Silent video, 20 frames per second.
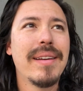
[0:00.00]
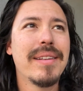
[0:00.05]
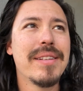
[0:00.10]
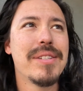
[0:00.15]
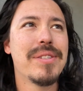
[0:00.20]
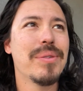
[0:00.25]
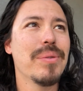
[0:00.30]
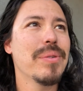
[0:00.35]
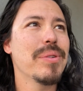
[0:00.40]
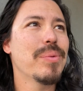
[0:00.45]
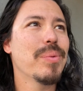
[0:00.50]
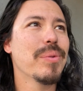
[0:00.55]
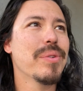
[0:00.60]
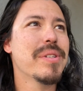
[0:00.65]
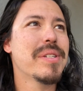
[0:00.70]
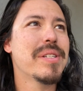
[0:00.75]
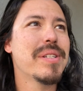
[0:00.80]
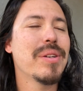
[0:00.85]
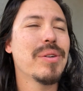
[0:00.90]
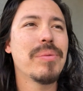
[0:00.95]
students will
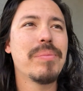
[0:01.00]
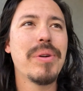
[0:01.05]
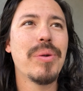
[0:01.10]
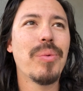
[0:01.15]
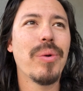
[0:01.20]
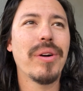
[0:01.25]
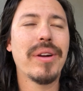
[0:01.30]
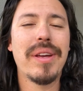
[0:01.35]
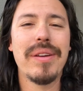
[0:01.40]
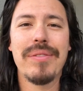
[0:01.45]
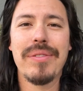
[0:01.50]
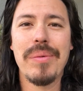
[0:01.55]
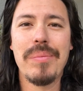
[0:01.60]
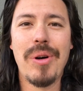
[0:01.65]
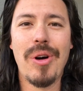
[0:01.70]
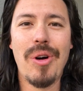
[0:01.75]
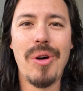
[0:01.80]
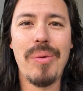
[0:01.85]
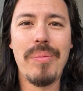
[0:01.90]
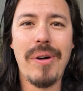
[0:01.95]
still be working from
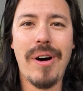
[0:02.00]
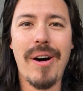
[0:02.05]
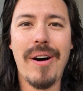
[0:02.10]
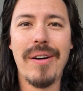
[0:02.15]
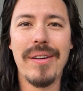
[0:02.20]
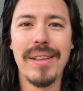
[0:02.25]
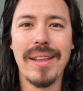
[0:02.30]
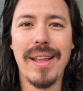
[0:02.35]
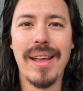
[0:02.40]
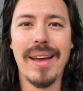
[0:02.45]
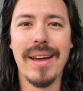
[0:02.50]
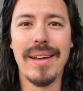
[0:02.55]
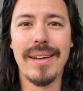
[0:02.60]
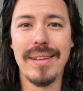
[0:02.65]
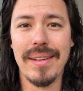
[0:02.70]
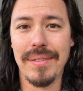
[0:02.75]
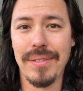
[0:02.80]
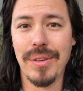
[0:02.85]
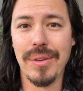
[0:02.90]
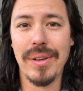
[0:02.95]
home online
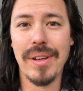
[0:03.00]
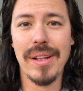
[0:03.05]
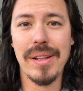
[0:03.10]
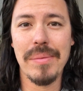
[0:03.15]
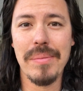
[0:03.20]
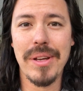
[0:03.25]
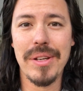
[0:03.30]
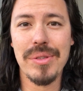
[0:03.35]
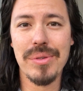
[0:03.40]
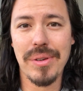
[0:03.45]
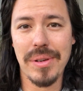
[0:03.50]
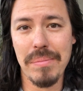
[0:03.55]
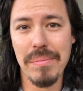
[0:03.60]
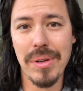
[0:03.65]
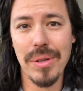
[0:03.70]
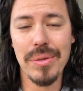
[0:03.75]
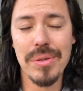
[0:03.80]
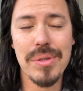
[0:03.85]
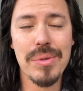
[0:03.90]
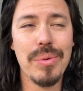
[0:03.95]
if you're in elementary and
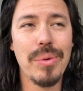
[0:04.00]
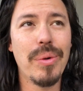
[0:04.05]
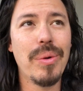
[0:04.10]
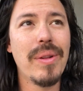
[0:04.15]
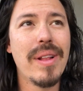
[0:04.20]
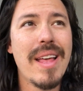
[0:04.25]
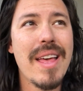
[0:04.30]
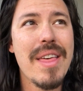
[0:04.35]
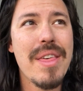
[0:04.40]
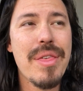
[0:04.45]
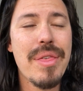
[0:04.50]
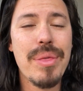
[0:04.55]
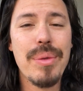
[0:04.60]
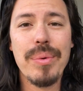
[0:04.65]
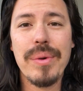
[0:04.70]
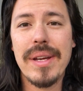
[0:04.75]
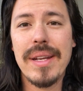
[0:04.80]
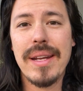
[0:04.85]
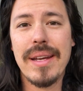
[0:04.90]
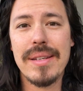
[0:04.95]
middle school
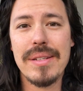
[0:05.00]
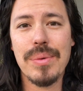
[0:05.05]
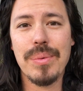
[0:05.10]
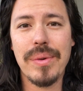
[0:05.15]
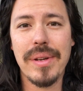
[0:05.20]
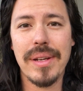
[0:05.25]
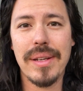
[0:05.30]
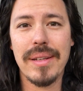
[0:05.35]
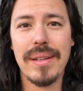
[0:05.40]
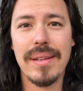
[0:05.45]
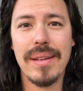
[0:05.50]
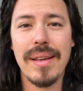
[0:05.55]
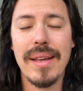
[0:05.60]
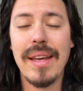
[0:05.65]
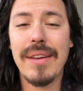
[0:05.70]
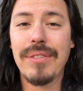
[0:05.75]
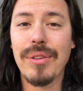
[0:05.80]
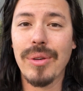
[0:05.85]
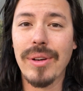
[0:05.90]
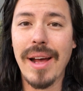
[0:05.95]
3 days a week.
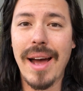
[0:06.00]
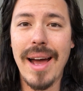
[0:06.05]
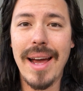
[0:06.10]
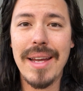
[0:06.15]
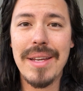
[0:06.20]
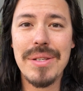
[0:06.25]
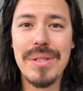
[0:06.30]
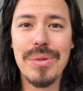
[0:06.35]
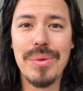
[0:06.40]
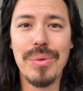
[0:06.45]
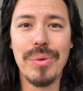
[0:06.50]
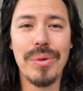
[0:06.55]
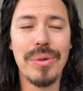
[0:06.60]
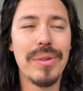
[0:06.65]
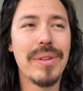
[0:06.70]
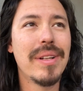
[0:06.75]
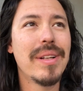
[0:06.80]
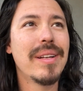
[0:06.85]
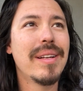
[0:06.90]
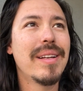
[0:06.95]
If you're in high school,
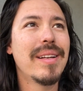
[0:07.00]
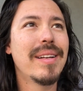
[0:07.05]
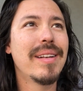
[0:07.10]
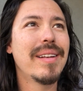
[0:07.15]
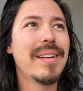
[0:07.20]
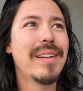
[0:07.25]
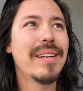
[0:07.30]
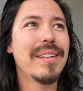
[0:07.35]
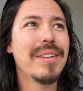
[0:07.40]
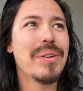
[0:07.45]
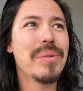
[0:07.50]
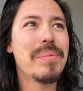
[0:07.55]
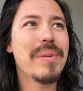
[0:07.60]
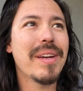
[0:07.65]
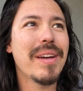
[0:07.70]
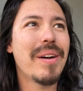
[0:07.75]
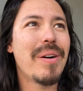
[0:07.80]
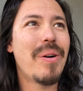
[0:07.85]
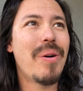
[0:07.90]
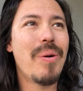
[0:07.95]
you'll
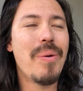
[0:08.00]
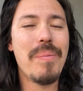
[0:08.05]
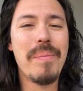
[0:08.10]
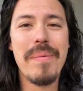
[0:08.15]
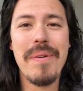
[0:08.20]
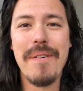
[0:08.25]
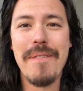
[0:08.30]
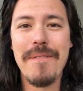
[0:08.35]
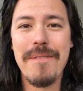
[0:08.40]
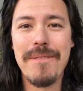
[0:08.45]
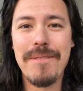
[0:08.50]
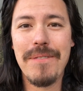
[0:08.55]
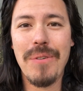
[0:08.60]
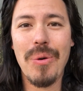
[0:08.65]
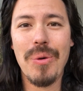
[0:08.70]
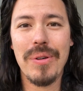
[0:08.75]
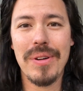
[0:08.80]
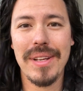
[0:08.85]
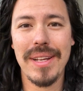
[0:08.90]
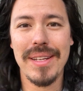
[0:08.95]
be at home
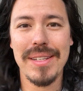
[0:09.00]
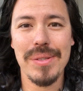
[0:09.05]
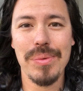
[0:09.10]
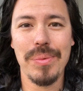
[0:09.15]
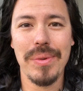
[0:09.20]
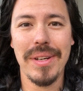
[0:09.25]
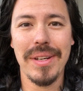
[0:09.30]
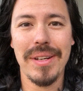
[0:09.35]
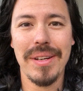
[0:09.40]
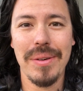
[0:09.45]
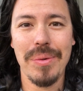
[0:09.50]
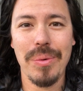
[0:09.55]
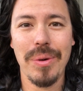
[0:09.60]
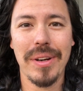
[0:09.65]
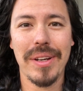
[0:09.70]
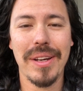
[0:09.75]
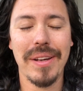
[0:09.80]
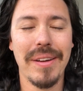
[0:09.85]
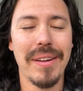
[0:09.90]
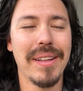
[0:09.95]
4 days a week
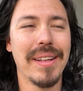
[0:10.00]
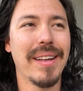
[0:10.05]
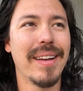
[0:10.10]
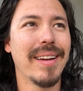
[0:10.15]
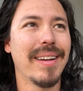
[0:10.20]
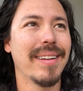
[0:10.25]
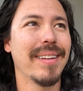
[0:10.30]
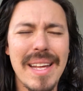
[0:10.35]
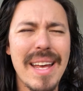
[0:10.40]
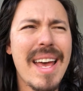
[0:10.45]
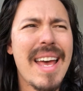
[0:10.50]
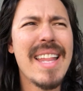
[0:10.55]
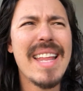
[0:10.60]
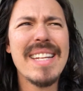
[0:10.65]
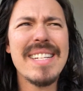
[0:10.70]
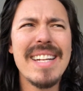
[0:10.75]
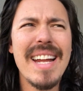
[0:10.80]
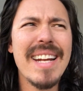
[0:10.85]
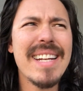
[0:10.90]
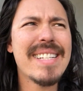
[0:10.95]
working online.
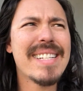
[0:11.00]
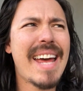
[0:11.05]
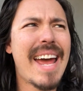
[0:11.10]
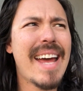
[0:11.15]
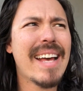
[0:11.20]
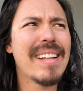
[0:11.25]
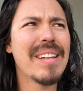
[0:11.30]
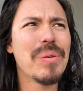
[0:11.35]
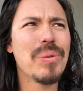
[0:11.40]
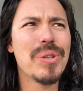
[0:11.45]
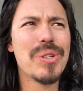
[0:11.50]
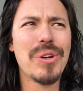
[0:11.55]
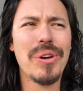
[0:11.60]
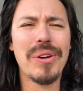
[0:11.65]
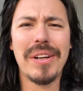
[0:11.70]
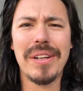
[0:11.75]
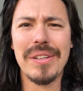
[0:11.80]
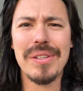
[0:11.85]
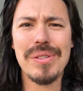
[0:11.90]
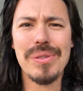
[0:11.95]
That's not exactly
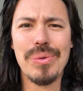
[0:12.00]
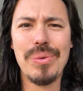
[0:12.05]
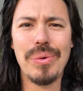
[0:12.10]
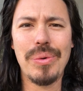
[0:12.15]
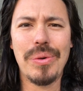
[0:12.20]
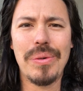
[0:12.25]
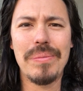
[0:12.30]
returning to school.